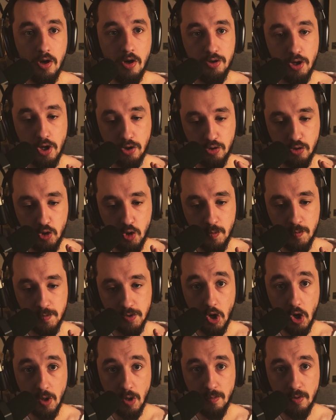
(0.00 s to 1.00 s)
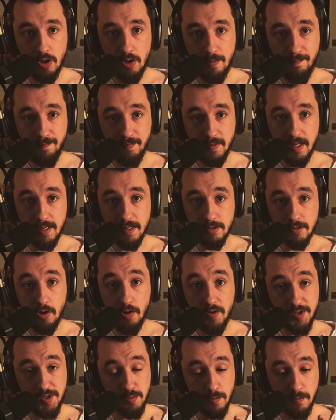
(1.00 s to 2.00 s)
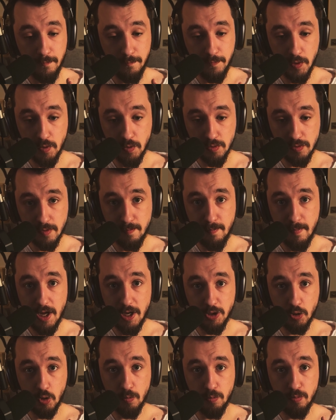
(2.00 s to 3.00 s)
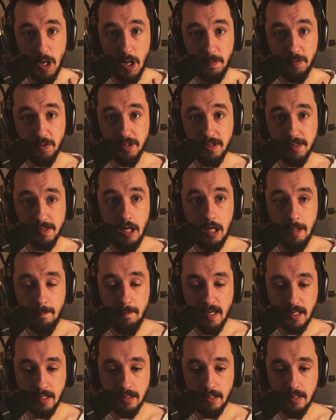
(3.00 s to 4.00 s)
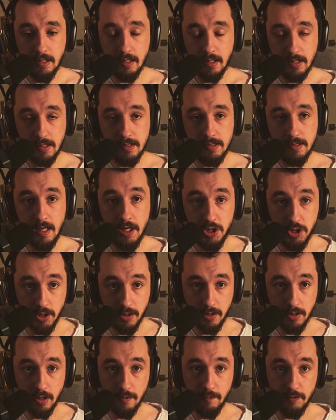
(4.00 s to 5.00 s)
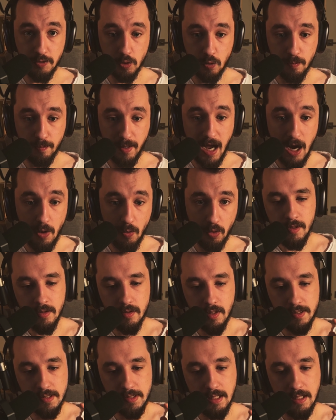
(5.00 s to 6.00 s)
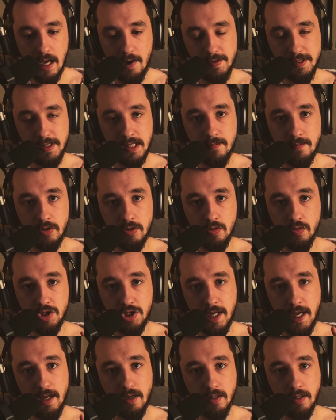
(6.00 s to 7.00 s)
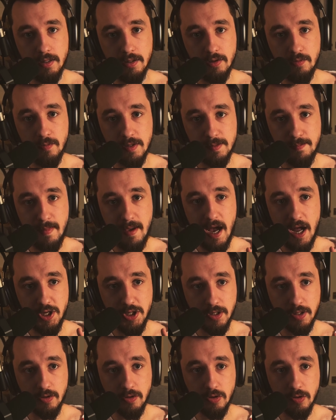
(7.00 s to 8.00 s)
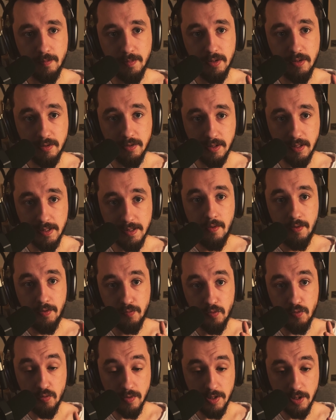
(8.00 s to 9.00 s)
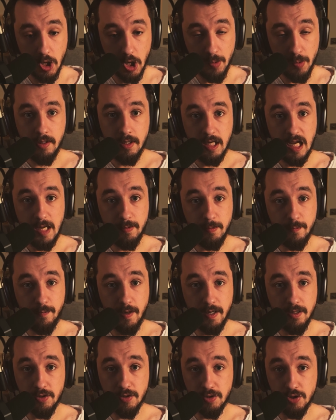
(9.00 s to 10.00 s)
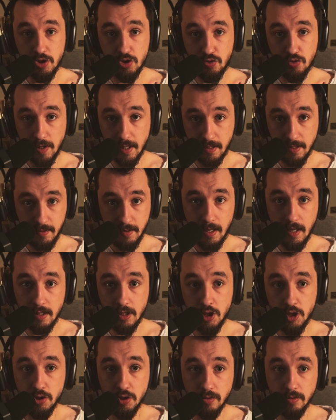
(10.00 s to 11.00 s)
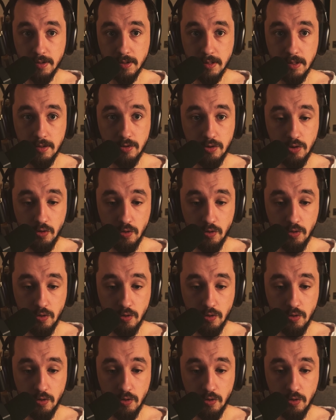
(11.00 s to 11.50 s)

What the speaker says: Doctor Doom's armor is also infused with magical properties, making it an extension of his own power. This allows him to channel into his magical abilities through the armor, amplifying his strength and agility to